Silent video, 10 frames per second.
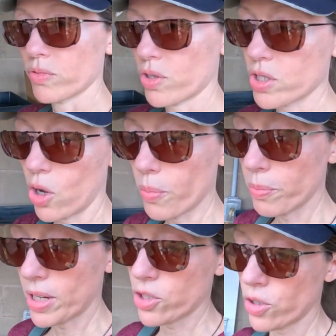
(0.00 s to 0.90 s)
soap
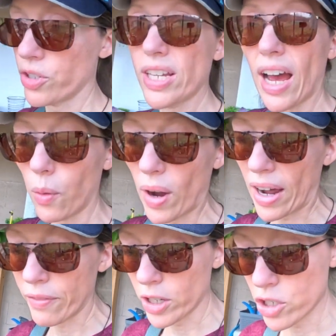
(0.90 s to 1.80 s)
mixture
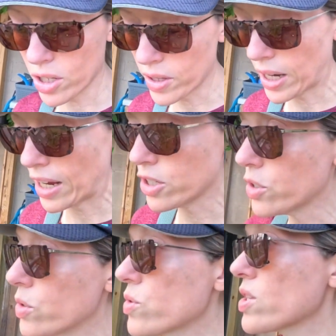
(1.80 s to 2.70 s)
DIY version that I
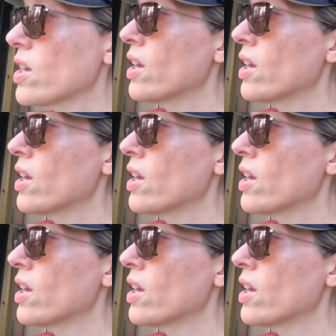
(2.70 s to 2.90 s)
use.